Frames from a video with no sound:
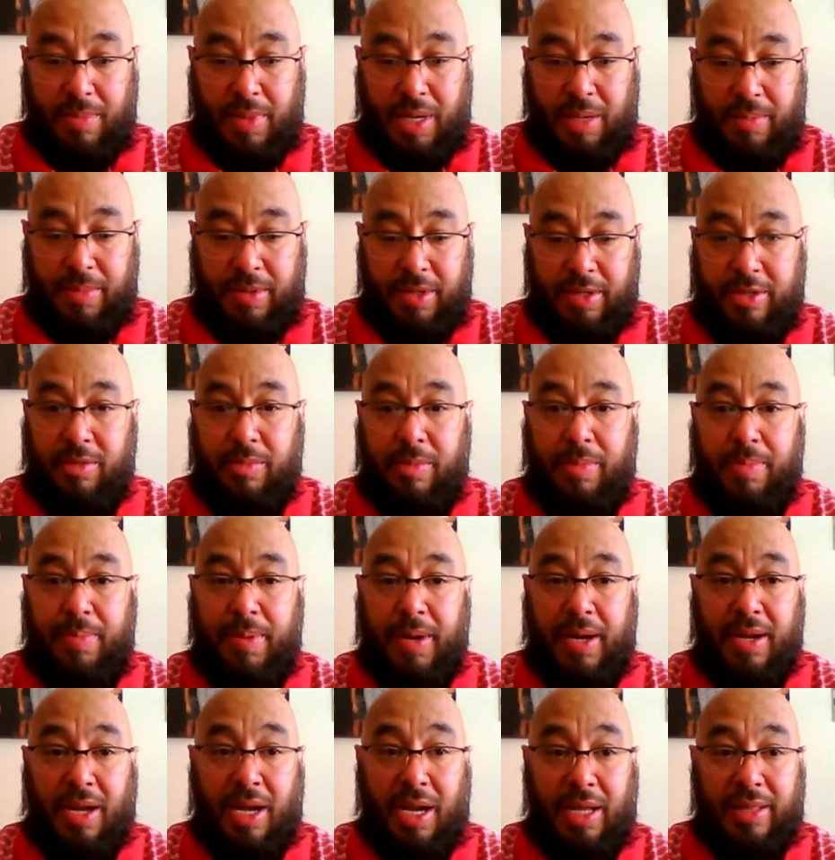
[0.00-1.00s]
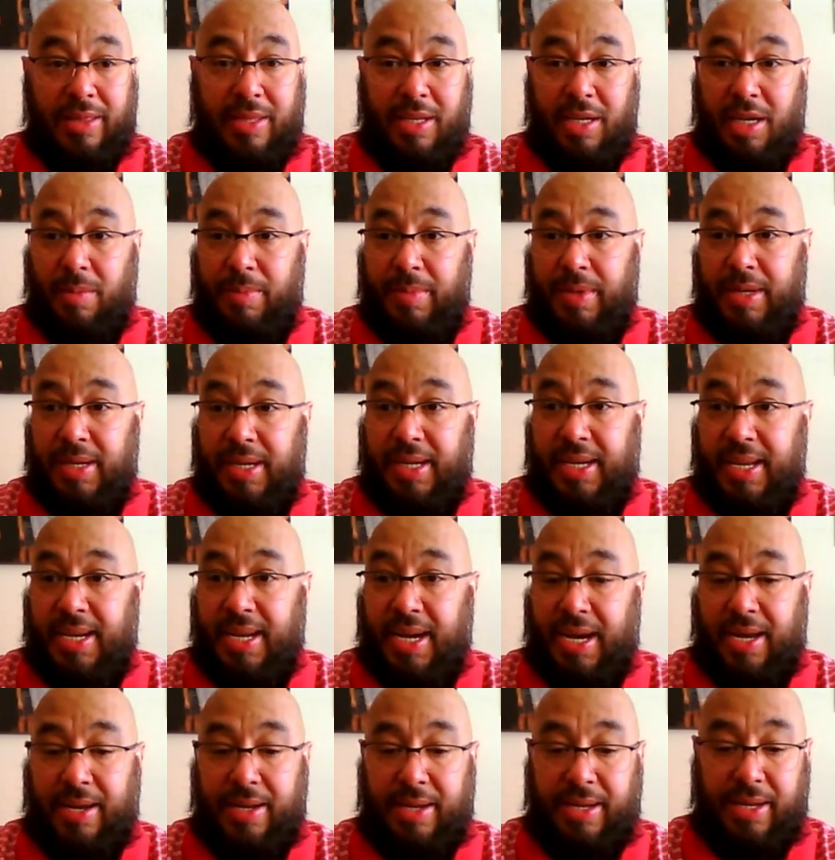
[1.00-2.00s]
maybe this is better. I think I'm gonna get
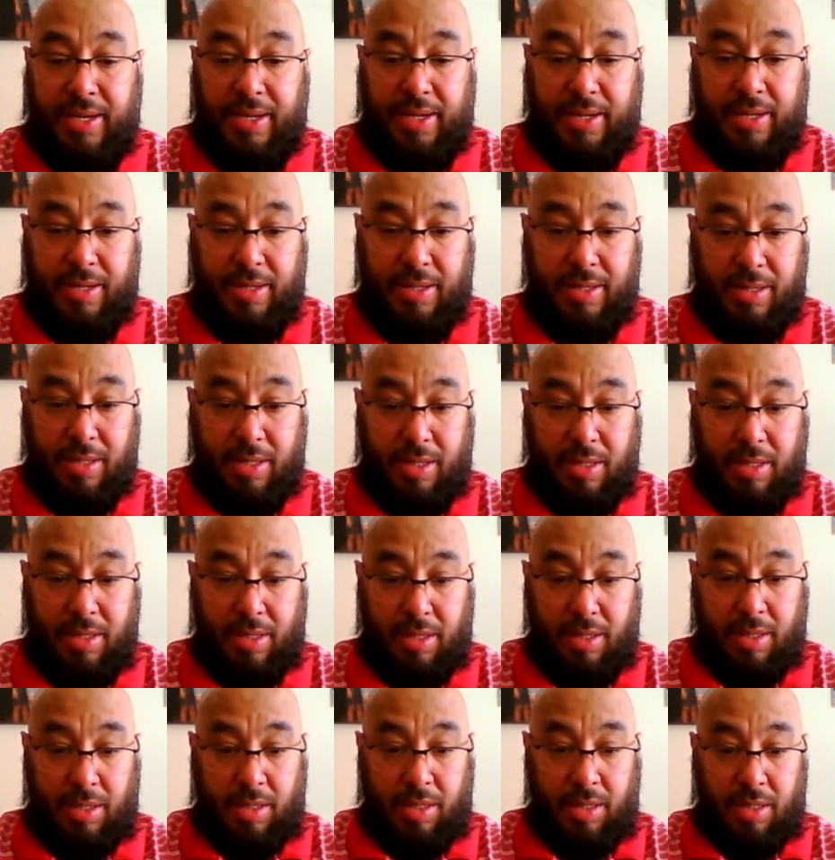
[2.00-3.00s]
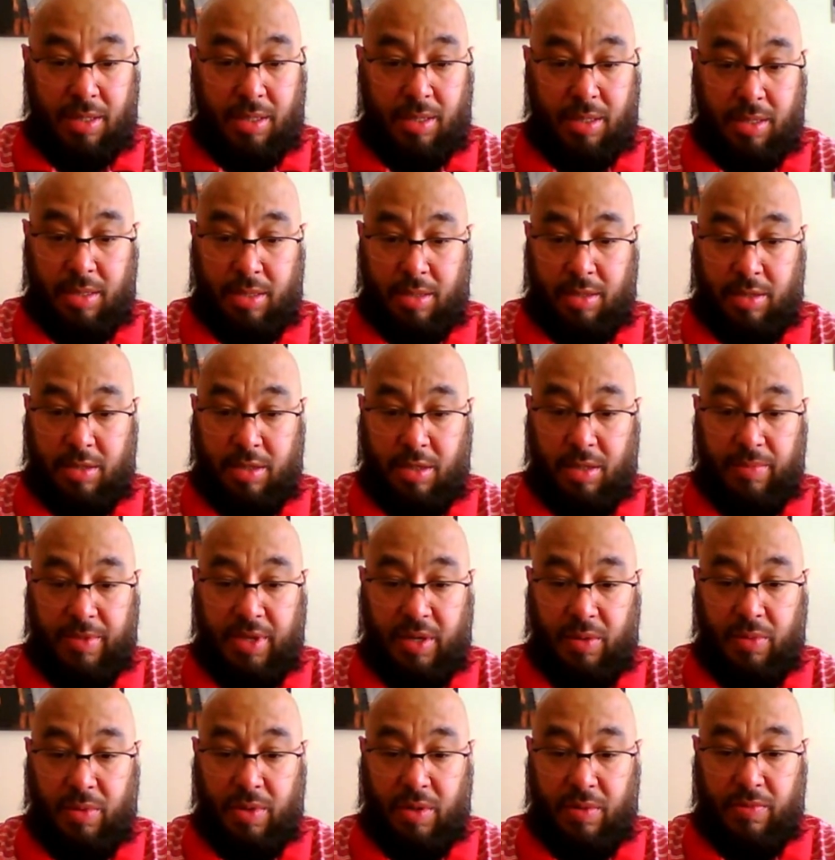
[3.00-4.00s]
here.
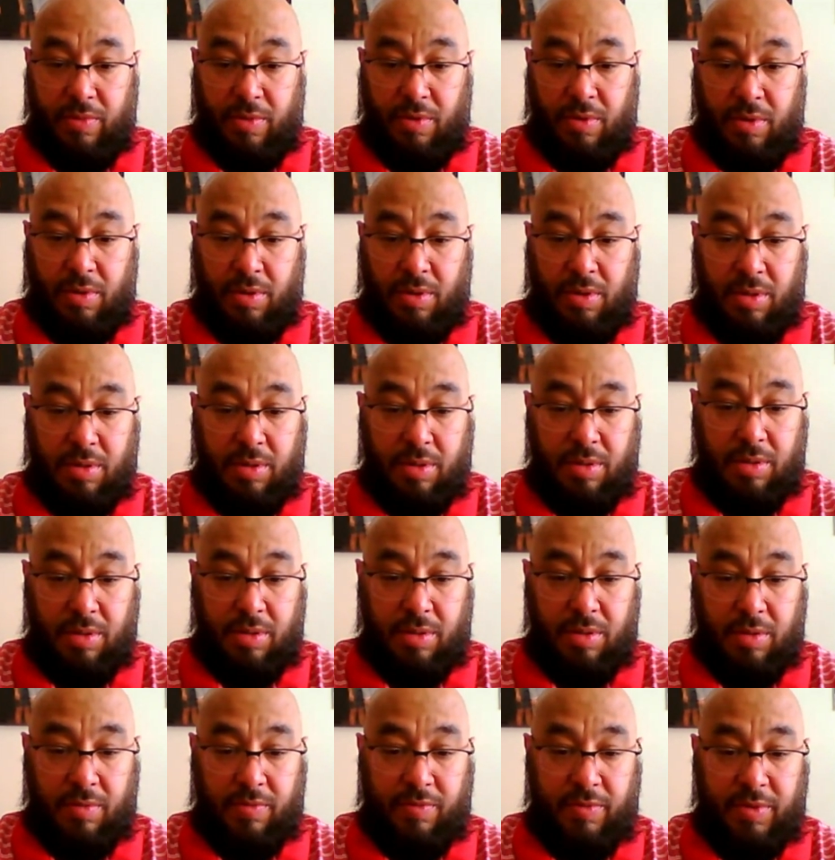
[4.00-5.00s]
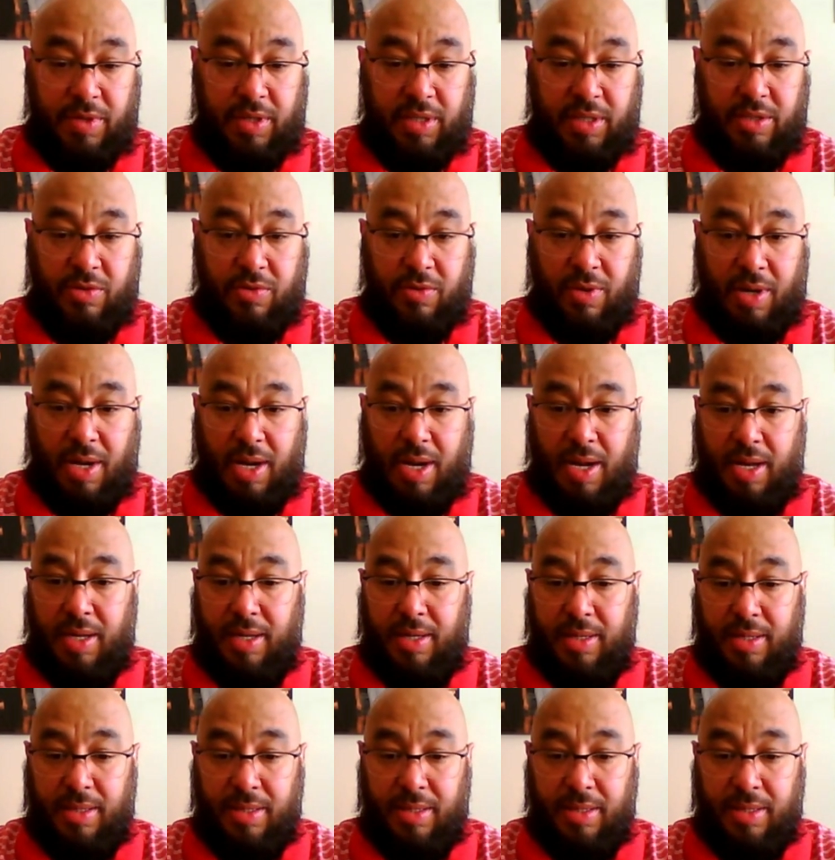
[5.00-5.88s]
Something else. Retry.